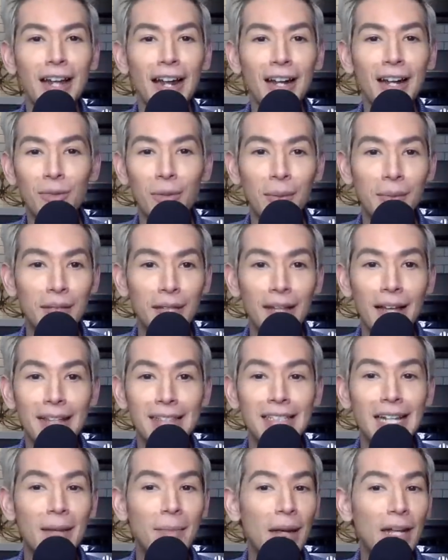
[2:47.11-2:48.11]
I don't remember the
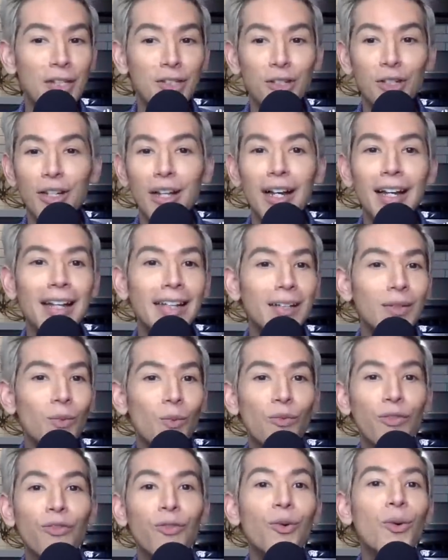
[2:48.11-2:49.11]
last time I took a
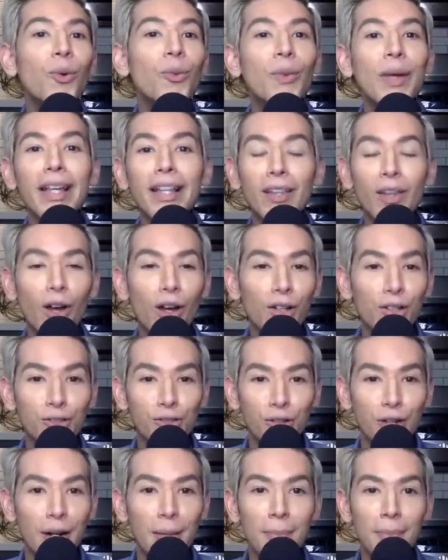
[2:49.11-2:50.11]
full week-long
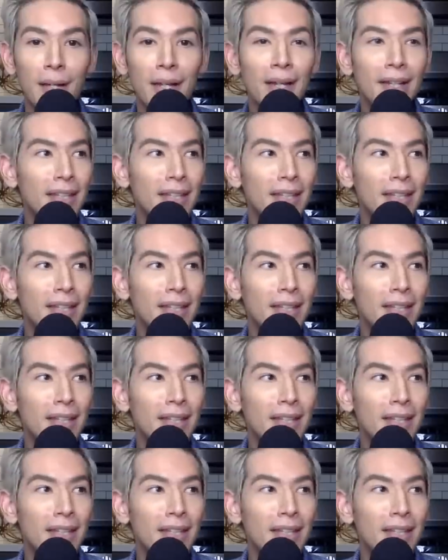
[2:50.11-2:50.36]
trip.